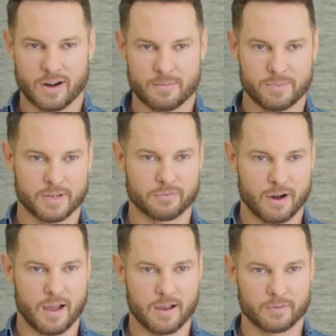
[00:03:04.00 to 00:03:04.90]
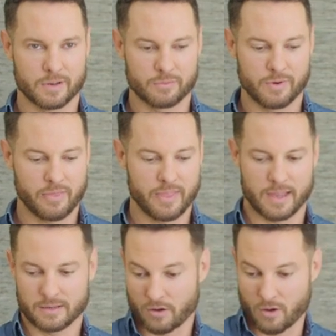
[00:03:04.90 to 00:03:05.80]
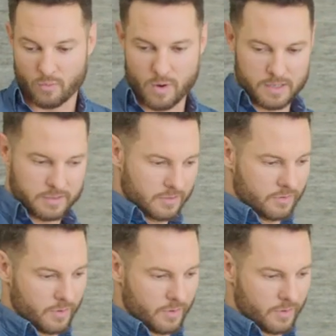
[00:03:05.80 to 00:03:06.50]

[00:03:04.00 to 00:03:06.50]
Celebrity designer and the block judge